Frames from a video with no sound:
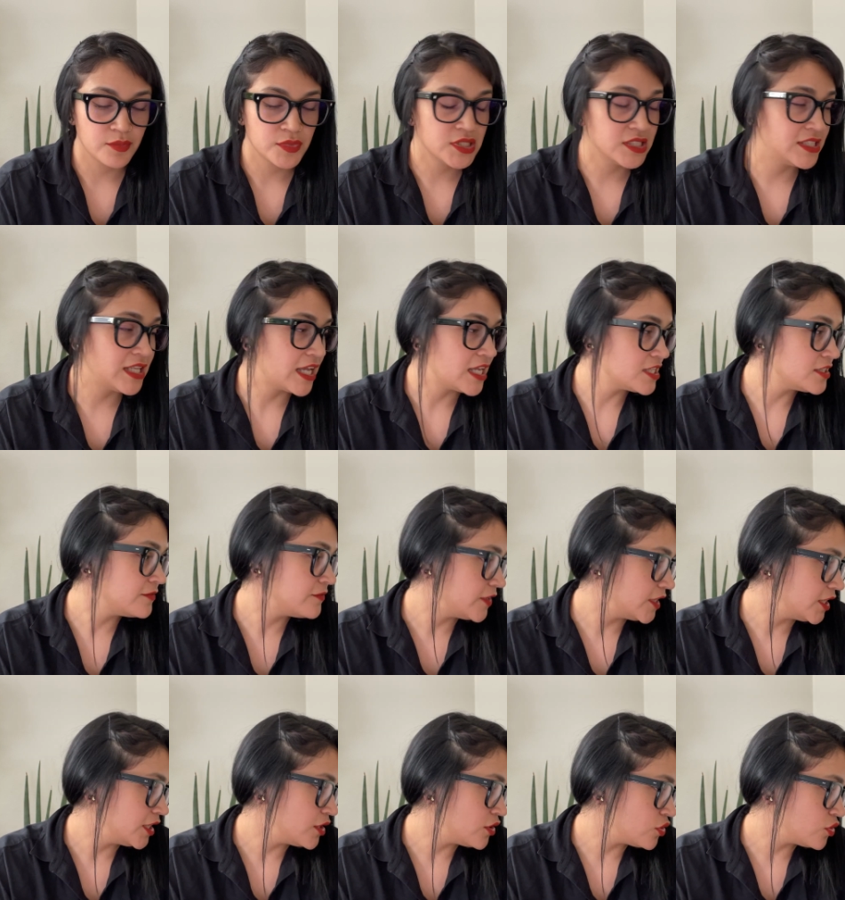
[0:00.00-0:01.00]
Today's
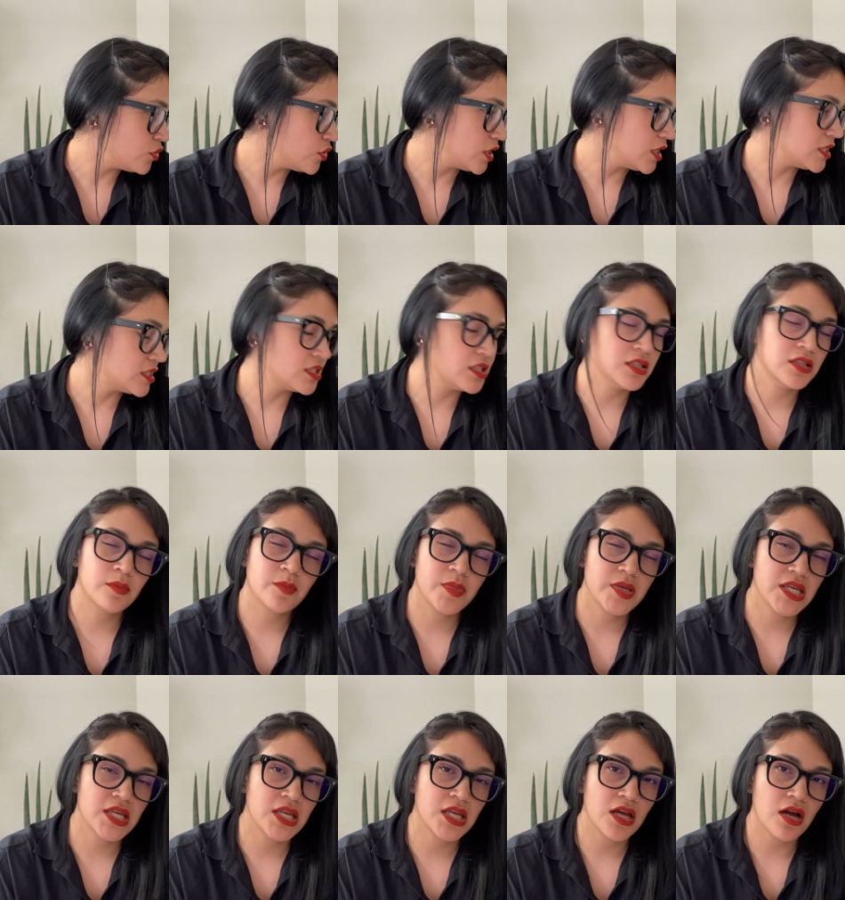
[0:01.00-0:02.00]
video is gonna
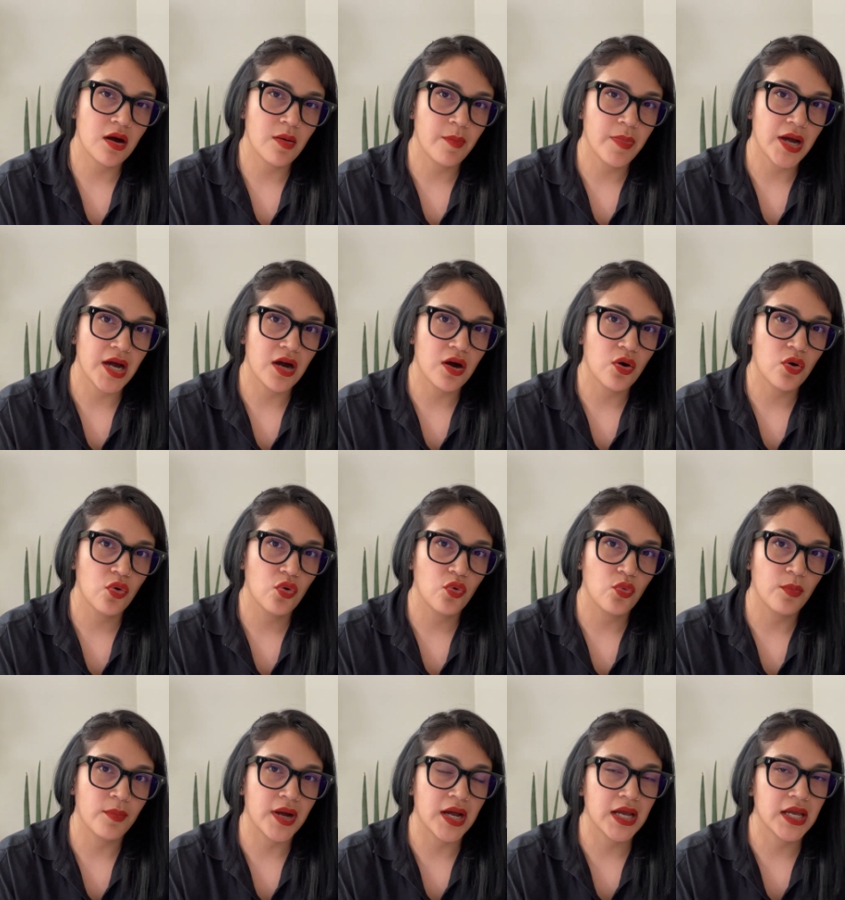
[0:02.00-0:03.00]
be
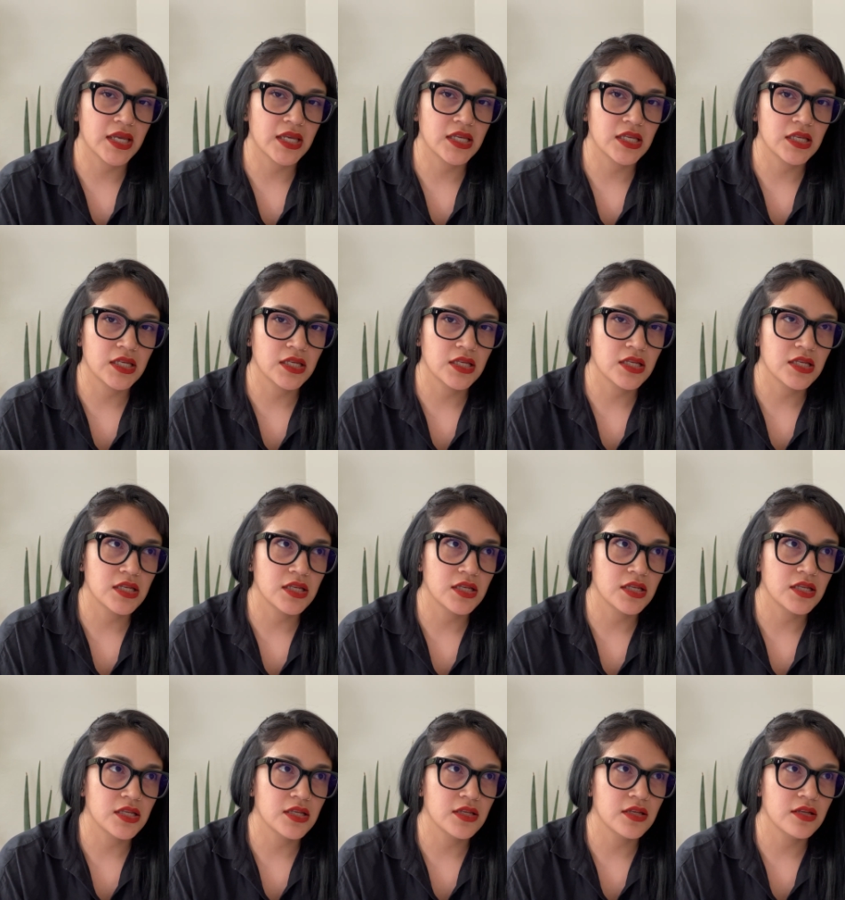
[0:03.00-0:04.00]
about
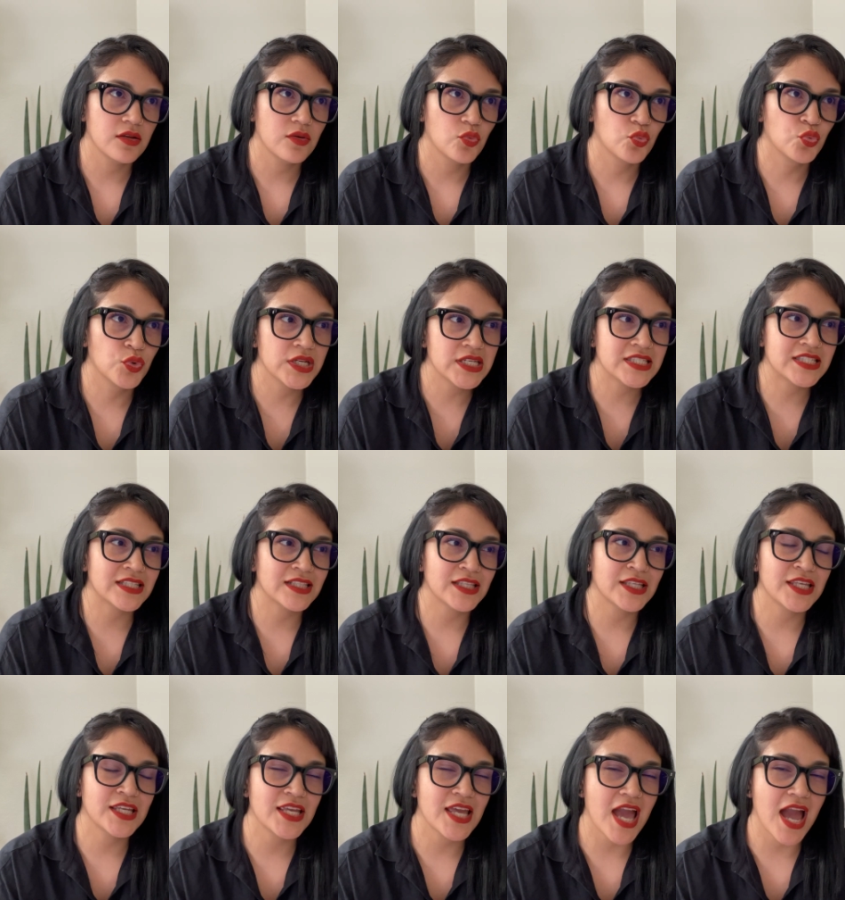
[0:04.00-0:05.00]
my
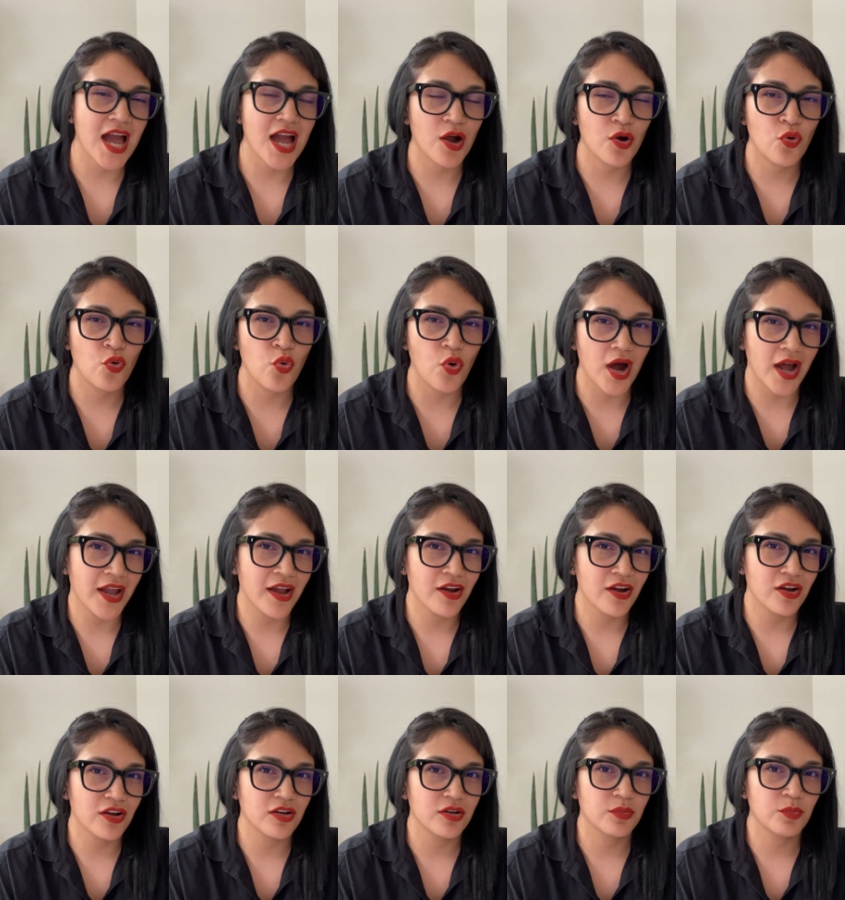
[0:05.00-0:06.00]
recently
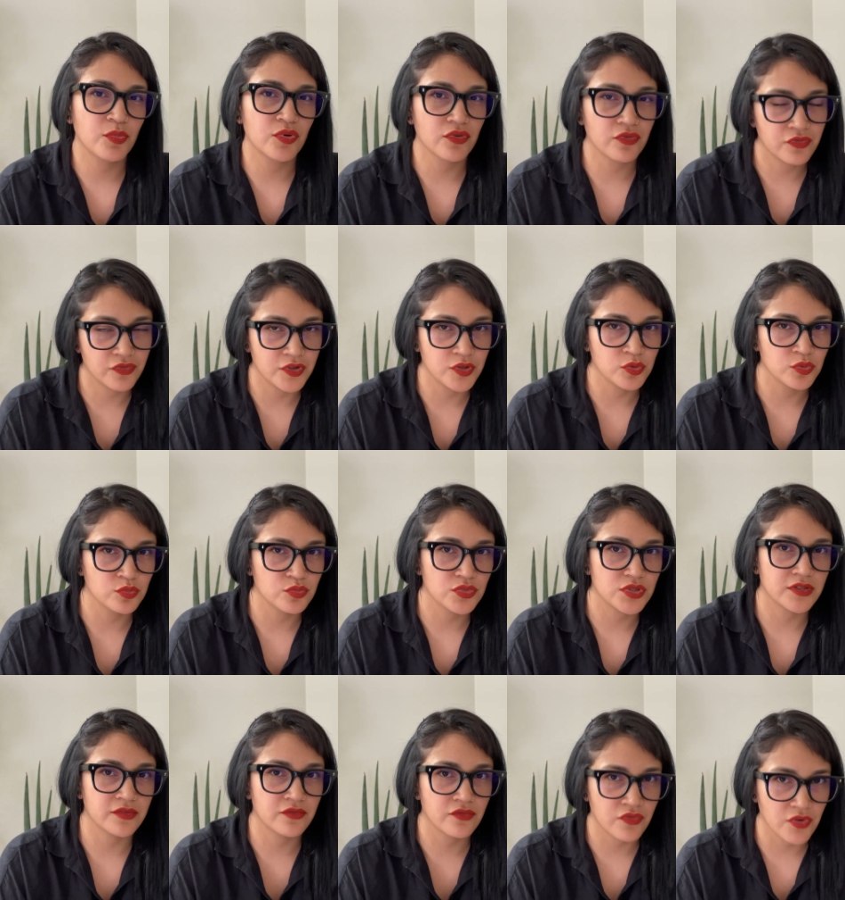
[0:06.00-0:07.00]
acquired
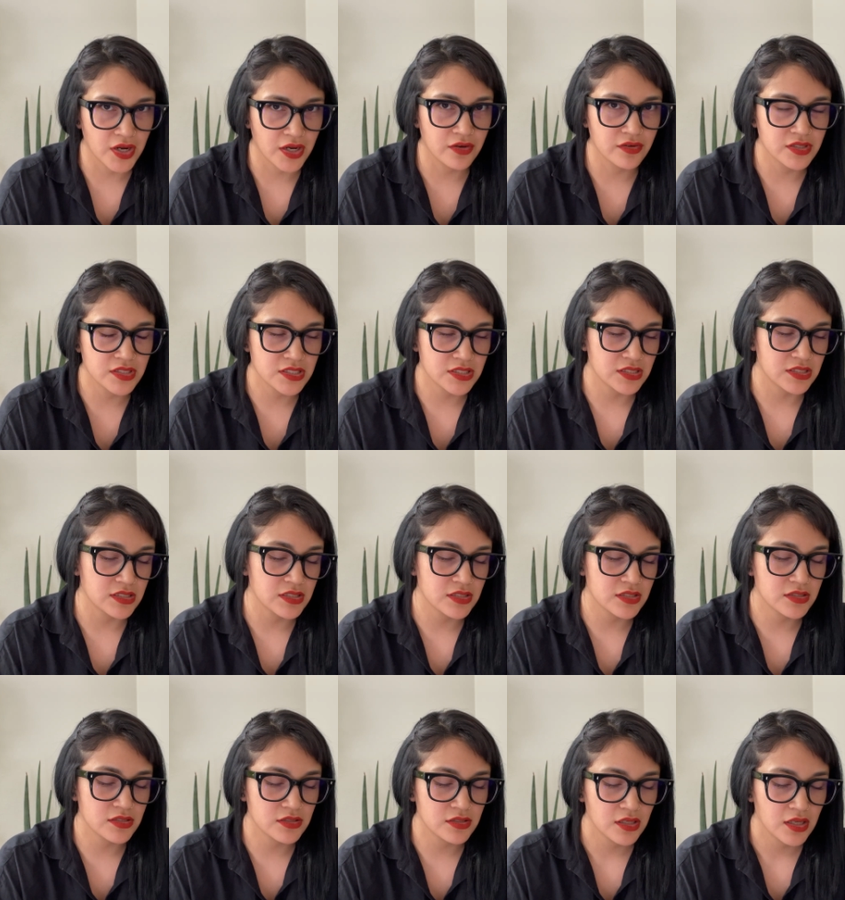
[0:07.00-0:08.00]
perfumes and
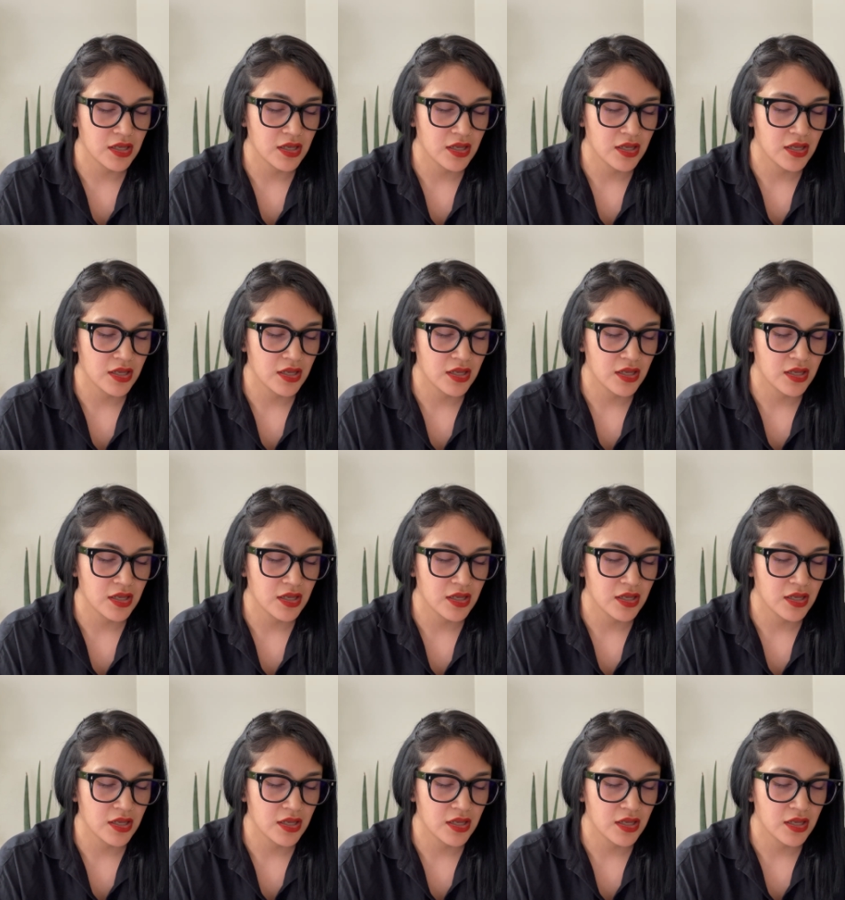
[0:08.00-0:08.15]
fragrances.